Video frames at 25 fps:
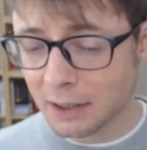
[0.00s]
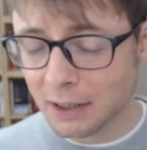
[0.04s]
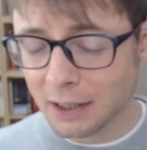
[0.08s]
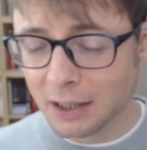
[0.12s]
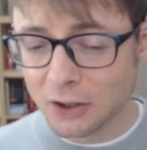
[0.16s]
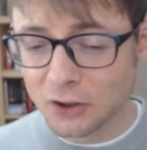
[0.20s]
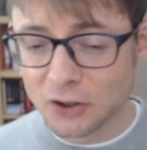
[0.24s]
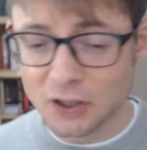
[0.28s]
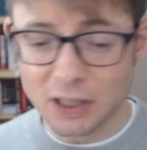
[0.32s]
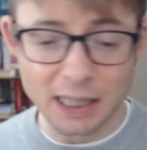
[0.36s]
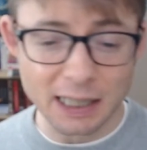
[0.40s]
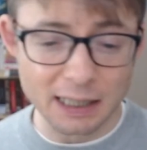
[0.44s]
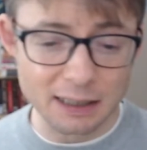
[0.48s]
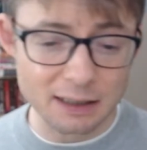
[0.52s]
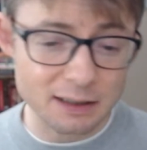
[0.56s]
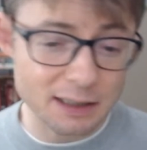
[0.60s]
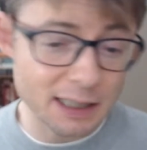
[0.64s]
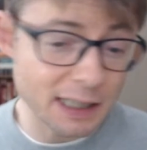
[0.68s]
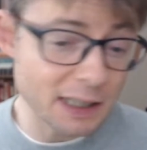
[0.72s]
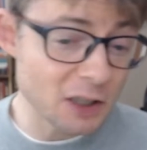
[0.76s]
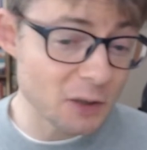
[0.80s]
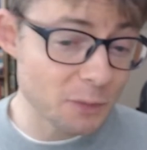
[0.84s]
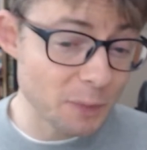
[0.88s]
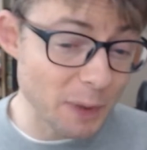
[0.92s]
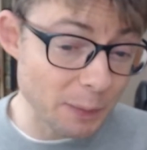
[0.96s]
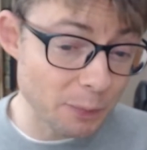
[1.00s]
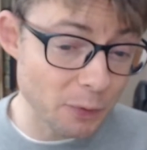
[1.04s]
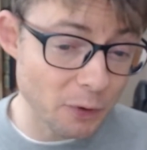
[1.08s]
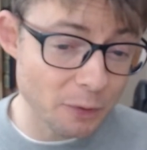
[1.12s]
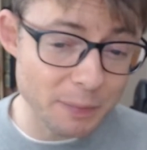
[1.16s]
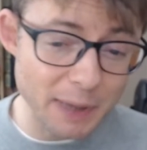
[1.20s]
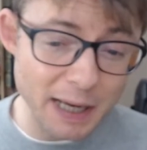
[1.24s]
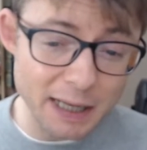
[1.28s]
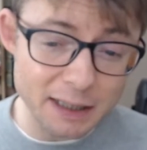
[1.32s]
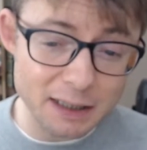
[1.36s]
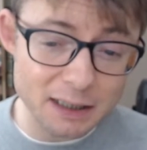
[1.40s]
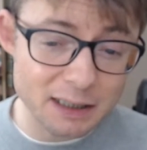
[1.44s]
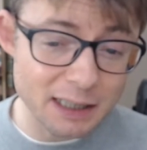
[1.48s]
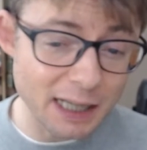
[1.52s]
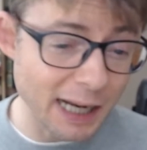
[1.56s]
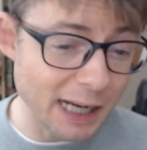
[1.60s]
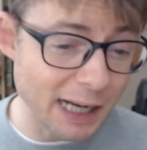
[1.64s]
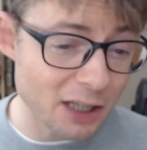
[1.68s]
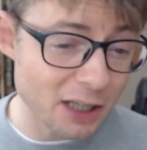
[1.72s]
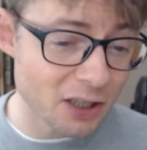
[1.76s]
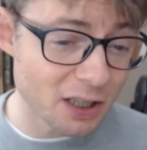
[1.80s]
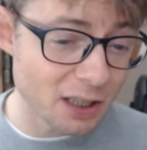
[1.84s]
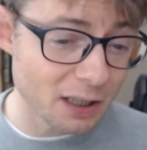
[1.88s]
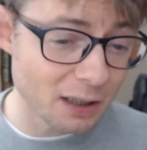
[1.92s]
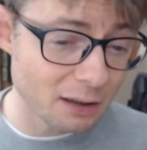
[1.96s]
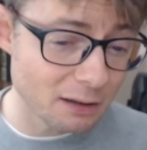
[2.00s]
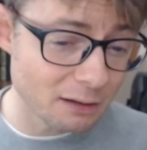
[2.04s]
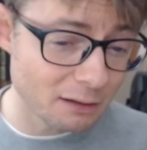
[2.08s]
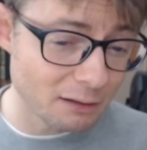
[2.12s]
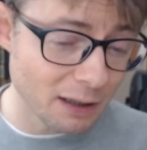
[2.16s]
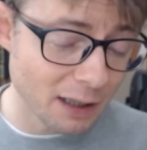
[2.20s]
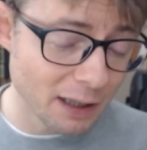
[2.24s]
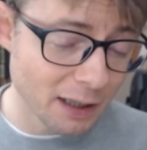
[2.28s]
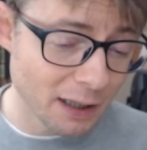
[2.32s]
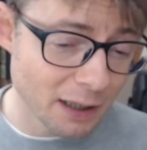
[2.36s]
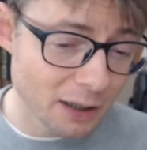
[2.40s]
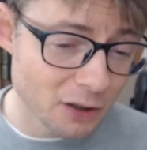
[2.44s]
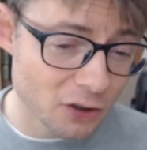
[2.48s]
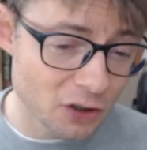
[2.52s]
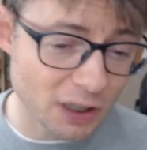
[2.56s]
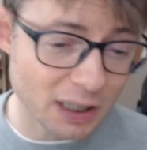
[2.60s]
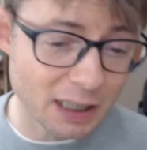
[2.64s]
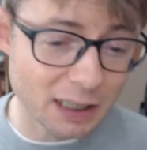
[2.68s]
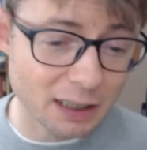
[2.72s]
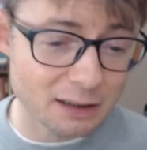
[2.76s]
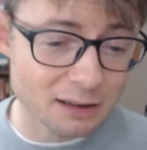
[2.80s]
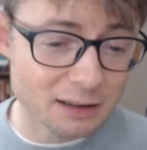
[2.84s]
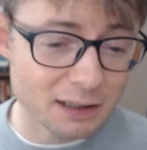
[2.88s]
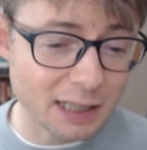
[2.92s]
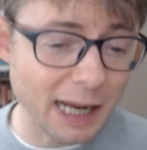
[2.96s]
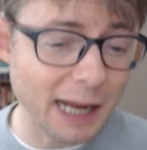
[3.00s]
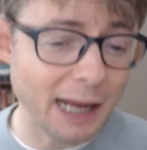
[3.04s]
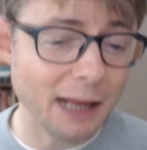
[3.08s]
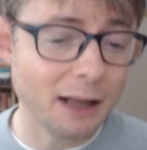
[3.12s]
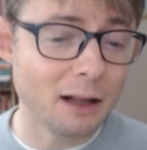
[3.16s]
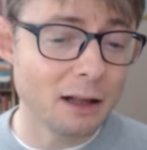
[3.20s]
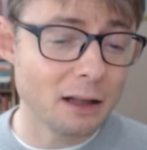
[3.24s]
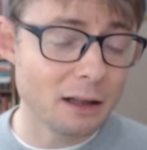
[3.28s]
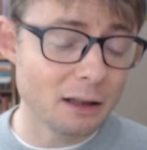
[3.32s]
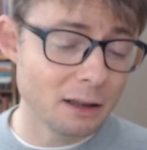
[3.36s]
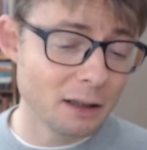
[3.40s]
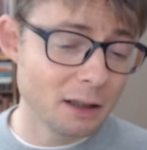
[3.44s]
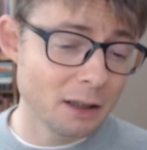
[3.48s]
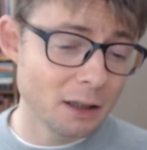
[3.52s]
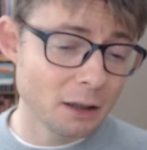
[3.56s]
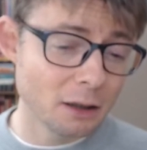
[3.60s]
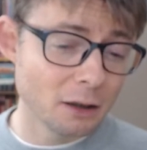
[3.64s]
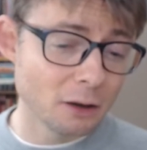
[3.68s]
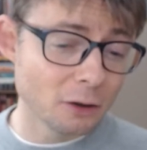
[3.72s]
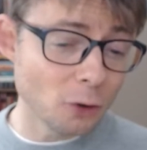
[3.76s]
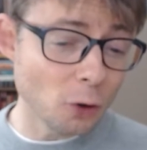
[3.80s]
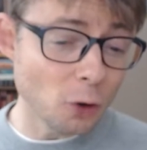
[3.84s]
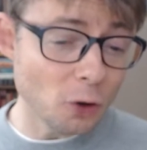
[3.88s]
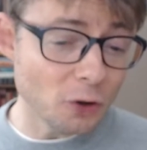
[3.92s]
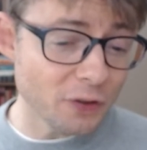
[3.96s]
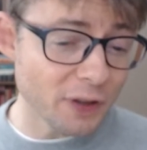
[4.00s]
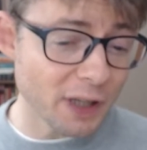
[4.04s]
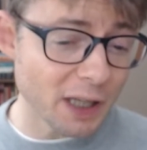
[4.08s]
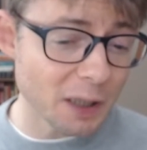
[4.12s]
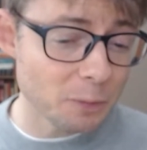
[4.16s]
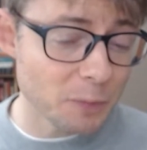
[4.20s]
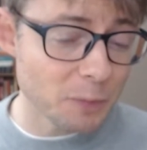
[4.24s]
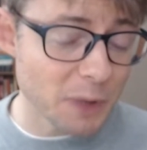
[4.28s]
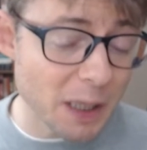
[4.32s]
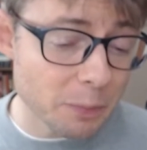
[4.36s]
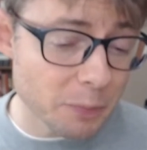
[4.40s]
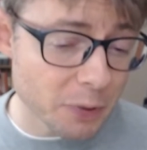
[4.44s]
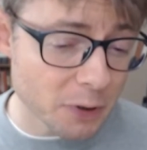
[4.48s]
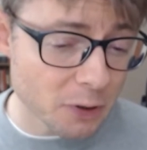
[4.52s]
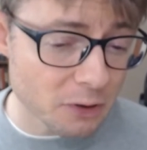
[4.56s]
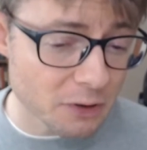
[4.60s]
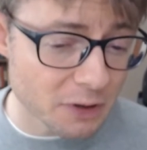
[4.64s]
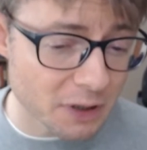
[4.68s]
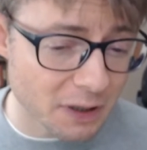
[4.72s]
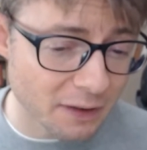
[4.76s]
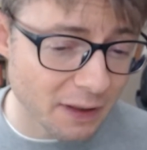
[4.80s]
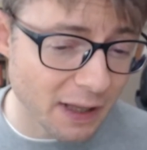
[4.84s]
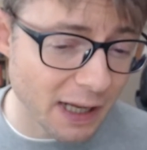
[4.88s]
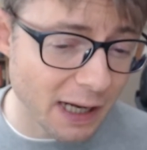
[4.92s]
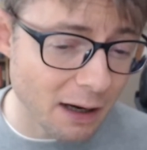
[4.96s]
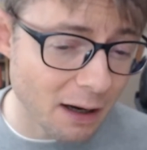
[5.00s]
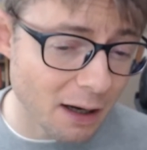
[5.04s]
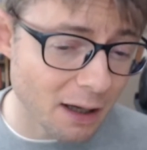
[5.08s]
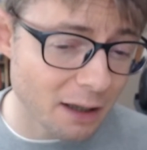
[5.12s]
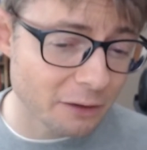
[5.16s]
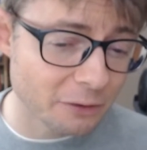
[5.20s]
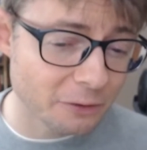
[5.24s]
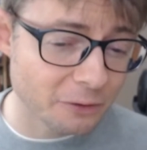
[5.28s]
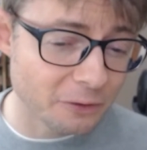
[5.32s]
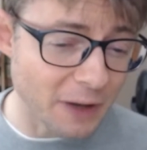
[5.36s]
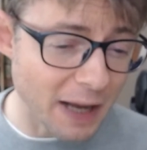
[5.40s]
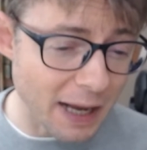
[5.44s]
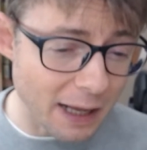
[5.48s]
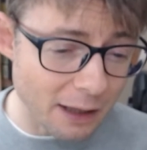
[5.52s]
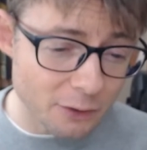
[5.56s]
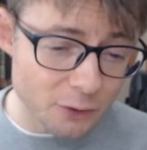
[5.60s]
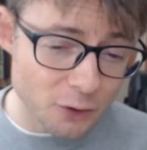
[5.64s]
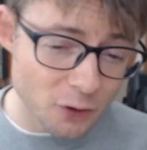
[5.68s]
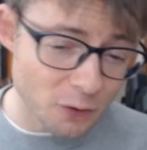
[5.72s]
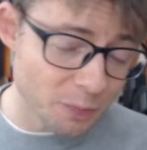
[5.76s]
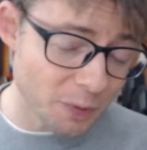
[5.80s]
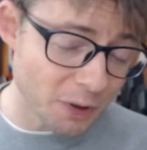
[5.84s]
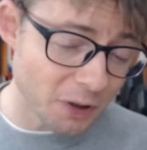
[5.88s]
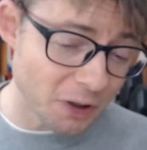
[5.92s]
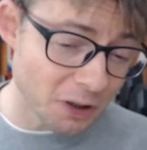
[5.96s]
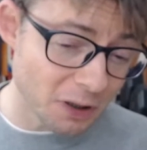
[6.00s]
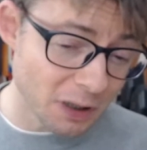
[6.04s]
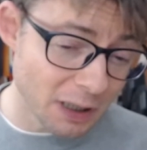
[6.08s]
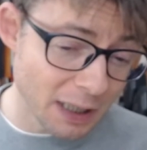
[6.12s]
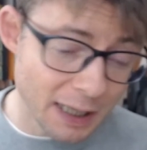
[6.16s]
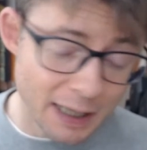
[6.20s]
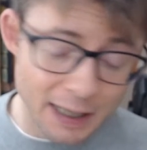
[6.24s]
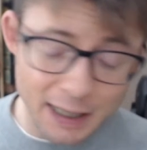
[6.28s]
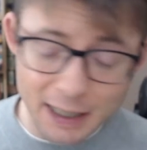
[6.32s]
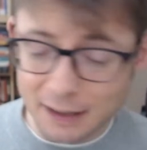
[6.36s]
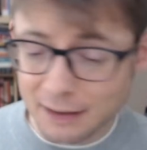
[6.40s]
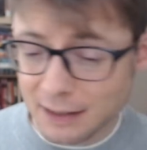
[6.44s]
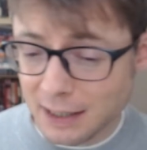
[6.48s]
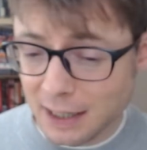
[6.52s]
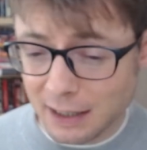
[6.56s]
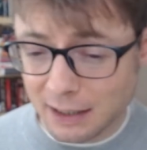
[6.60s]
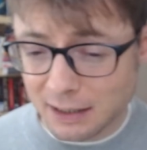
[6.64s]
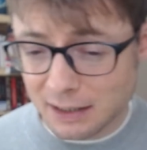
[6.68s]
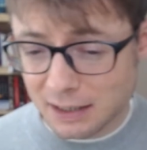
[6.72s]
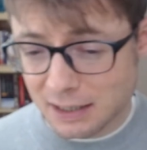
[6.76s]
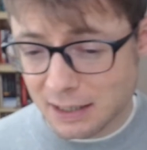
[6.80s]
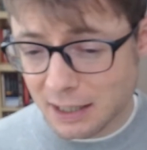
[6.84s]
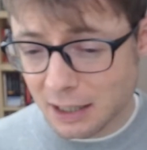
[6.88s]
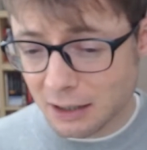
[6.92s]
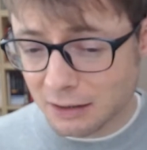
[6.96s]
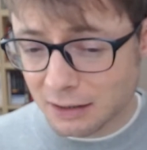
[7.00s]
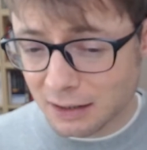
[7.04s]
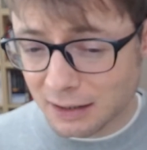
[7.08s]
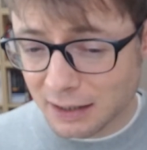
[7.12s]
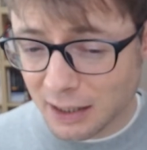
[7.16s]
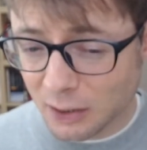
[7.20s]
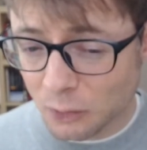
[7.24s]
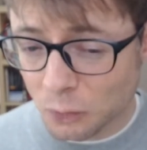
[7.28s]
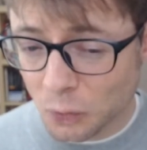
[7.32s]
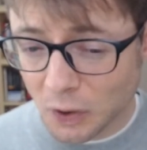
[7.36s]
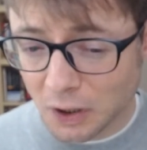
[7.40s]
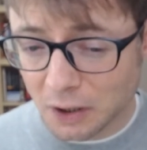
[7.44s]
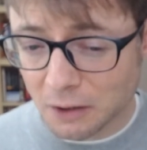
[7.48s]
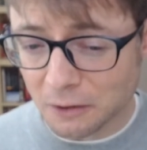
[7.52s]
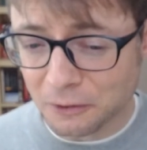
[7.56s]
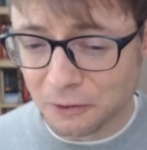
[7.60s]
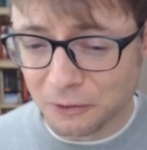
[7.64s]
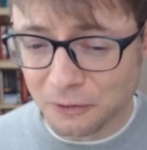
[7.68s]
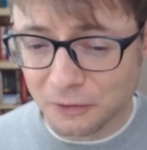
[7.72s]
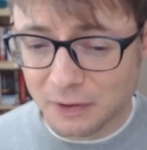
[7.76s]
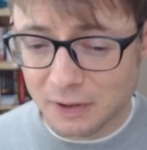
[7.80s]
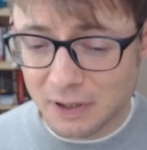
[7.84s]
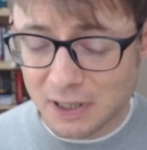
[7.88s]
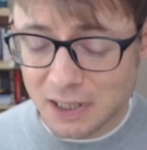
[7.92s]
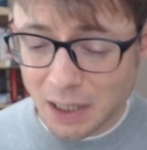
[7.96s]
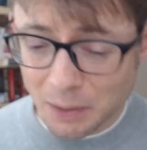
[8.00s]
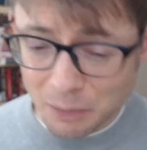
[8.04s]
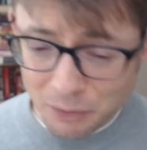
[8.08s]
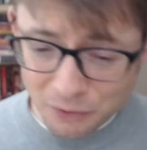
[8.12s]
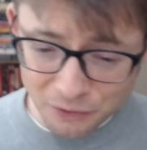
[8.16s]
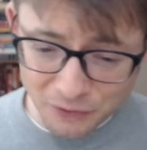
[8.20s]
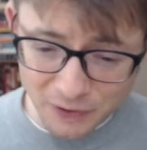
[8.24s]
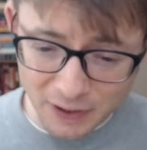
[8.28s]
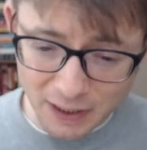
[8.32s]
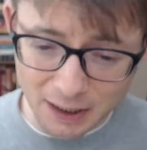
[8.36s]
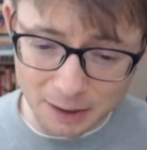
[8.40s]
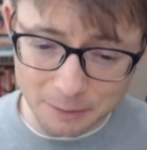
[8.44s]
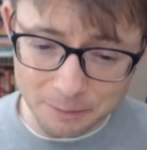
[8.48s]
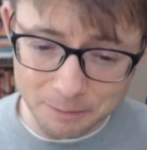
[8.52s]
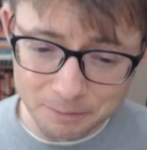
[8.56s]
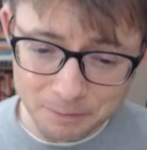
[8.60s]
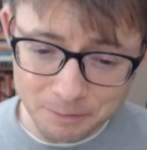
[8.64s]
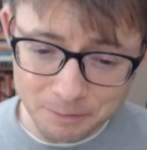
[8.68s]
She can teach people meditation. She can tell lonely people that they are valuable, and that is certainly worth something.